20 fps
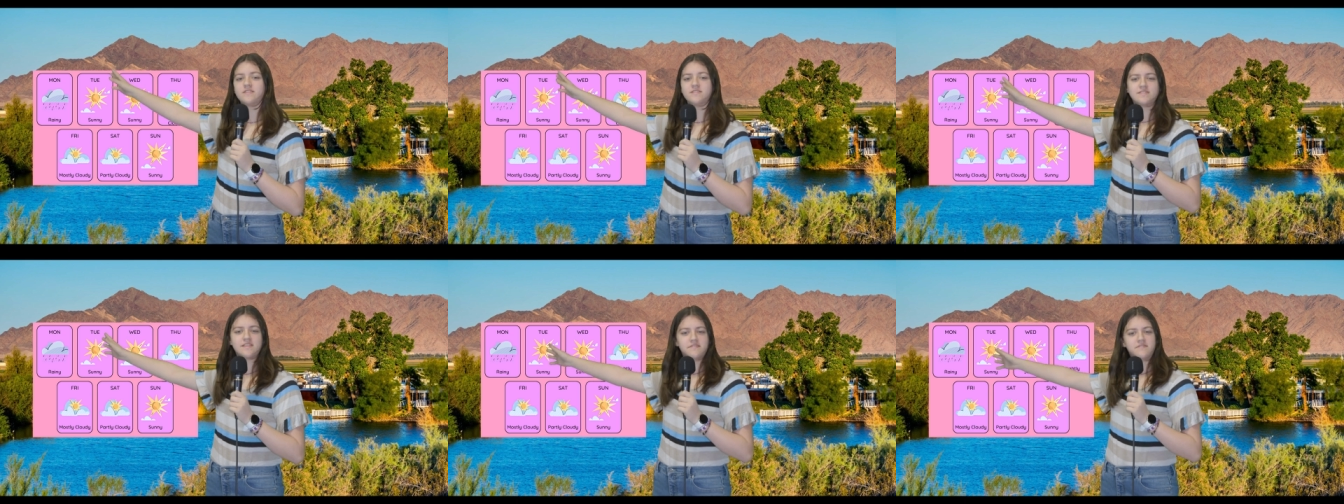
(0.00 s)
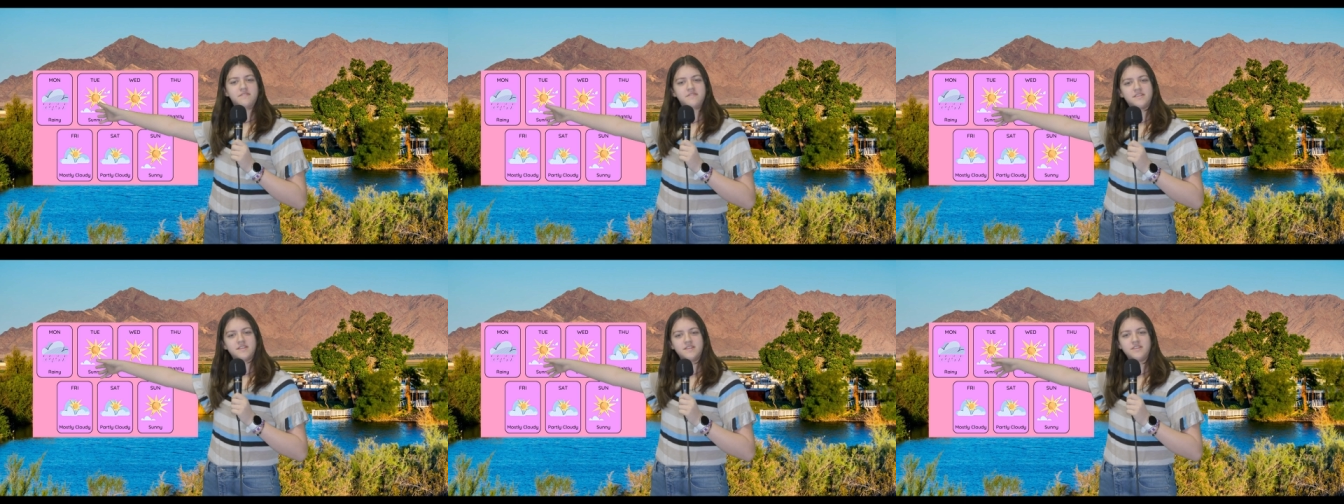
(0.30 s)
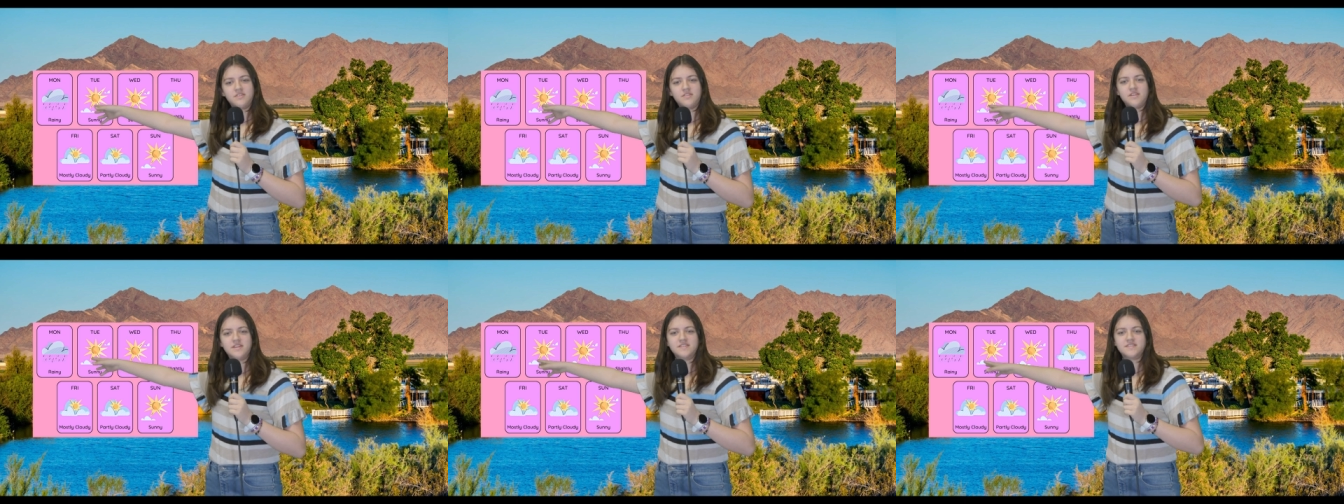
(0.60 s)
70
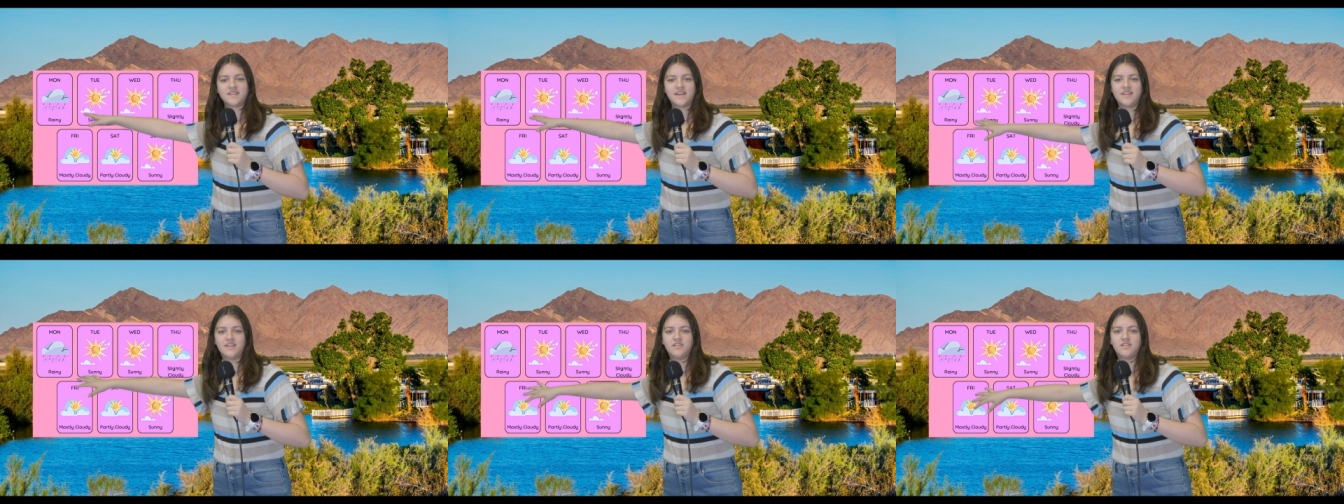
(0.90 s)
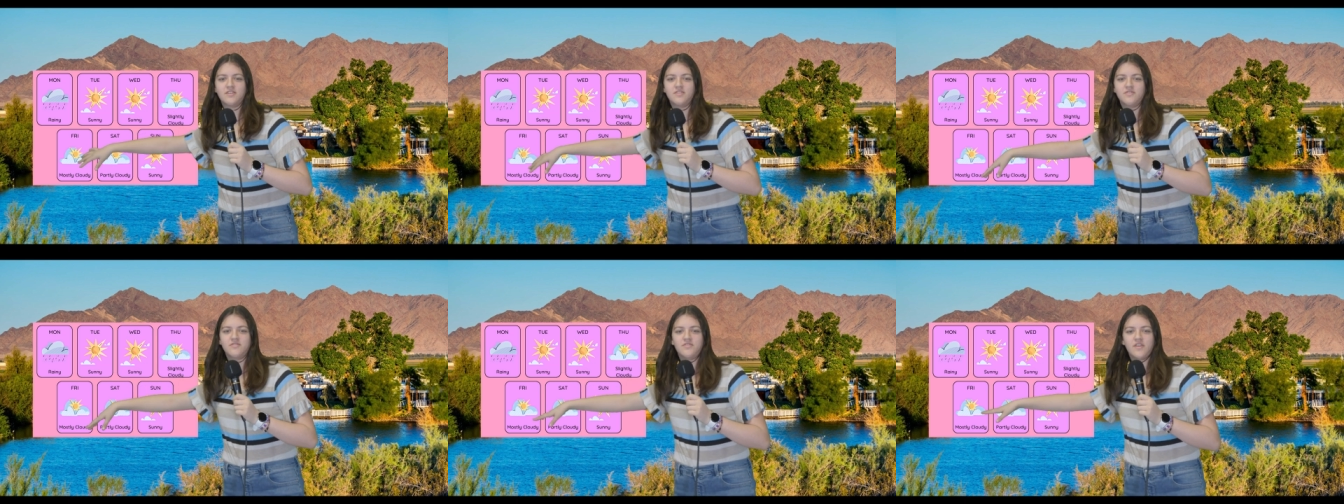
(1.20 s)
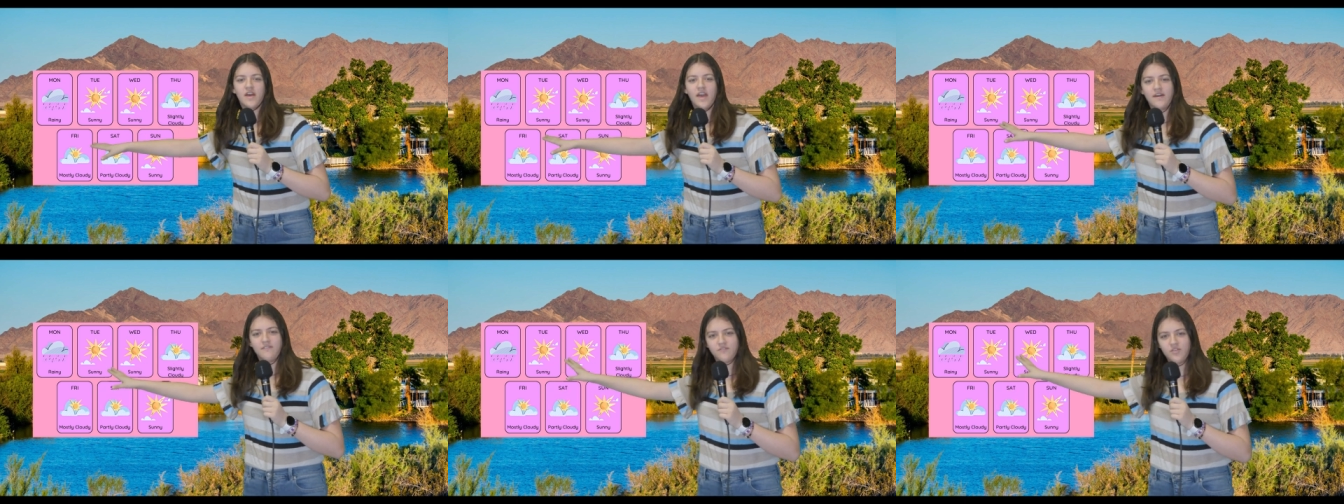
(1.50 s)
degrees and a low of
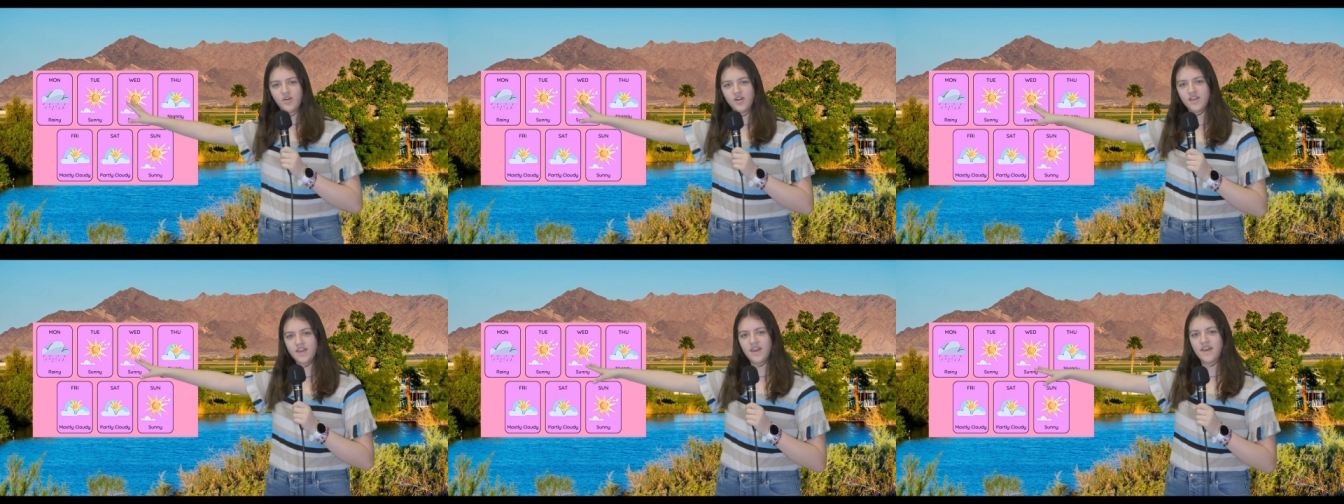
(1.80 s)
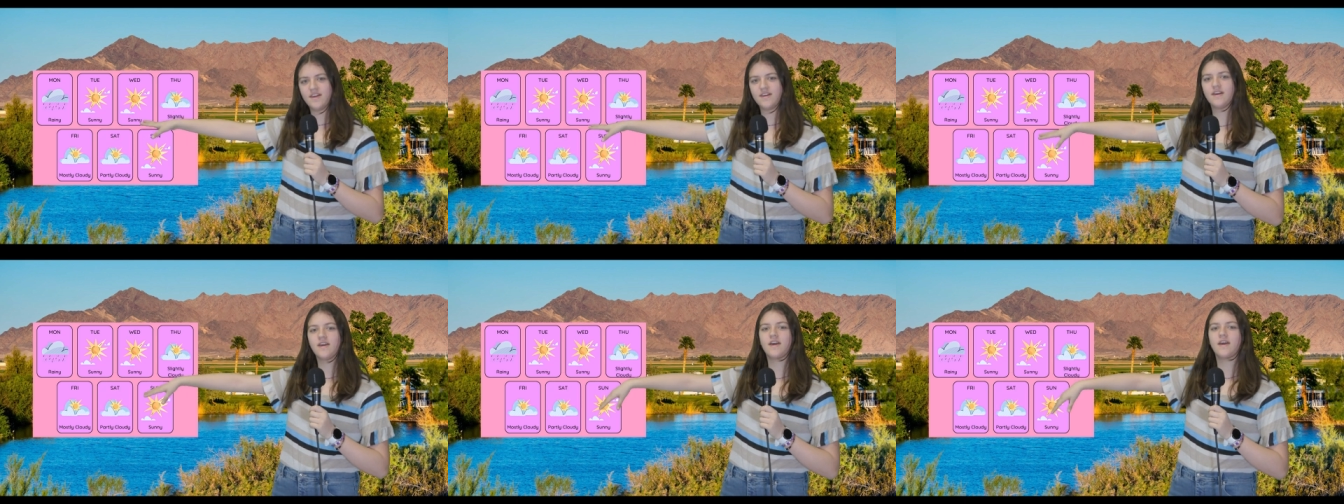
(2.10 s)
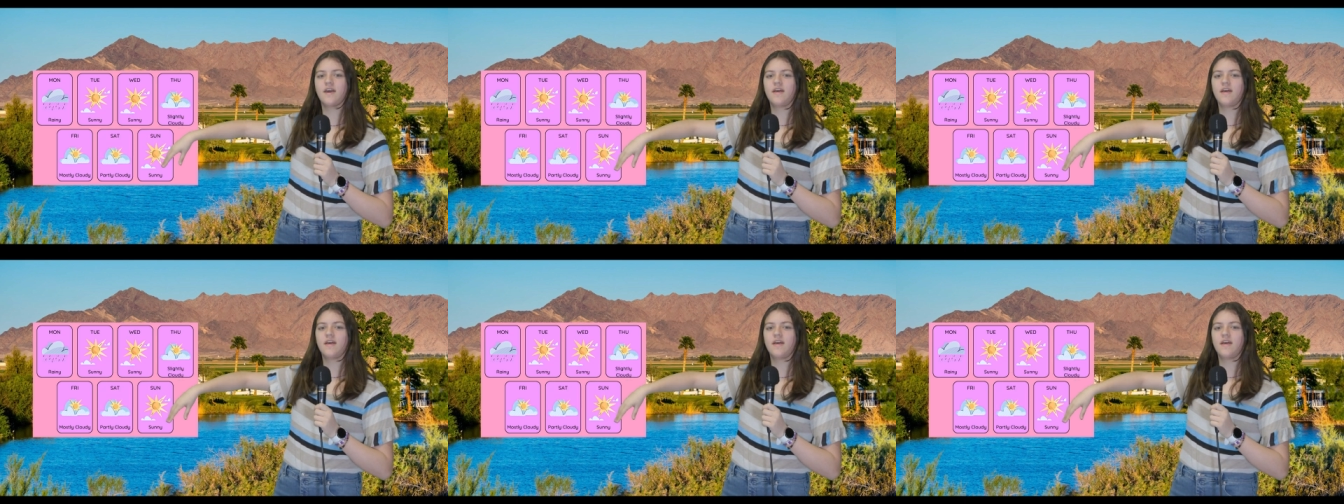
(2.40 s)
48.